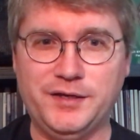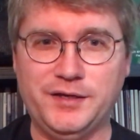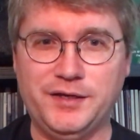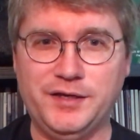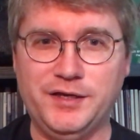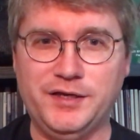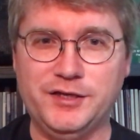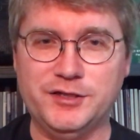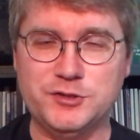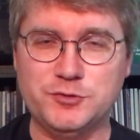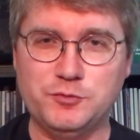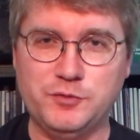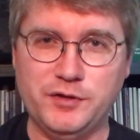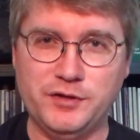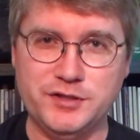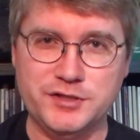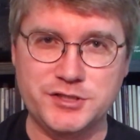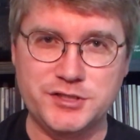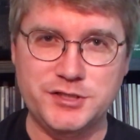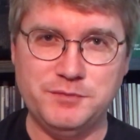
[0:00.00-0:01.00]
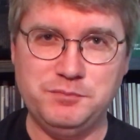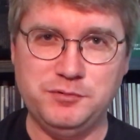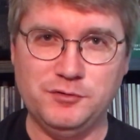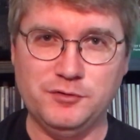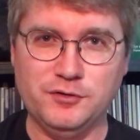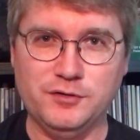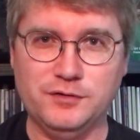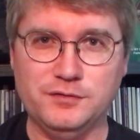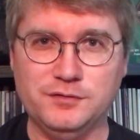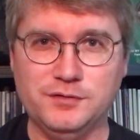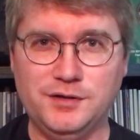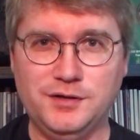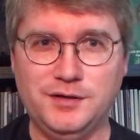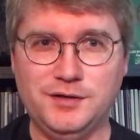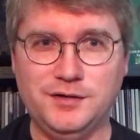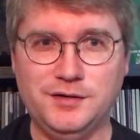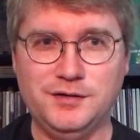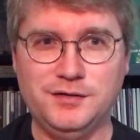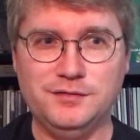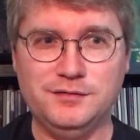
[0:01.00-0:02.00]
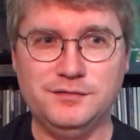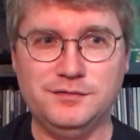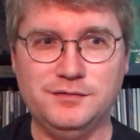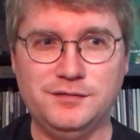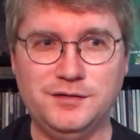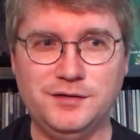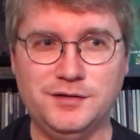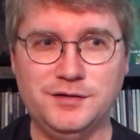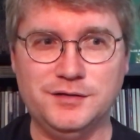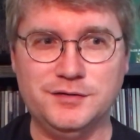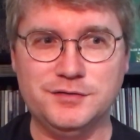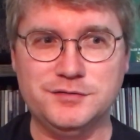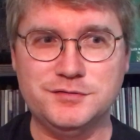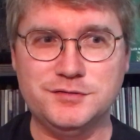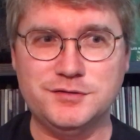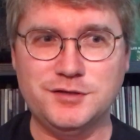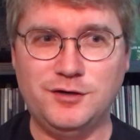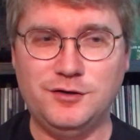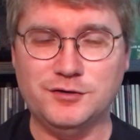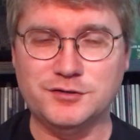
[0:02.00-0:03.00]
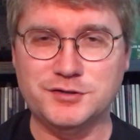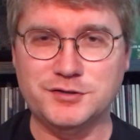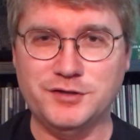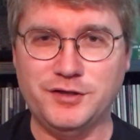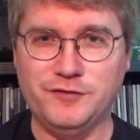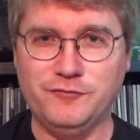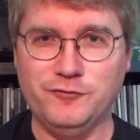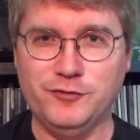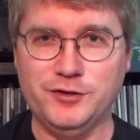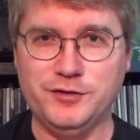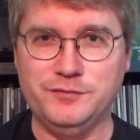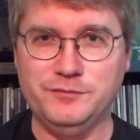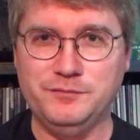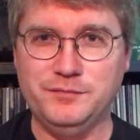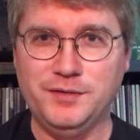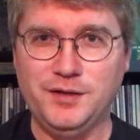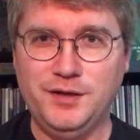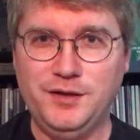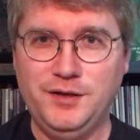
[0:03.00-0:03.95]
Again, it's one of the simpler songs that they've written,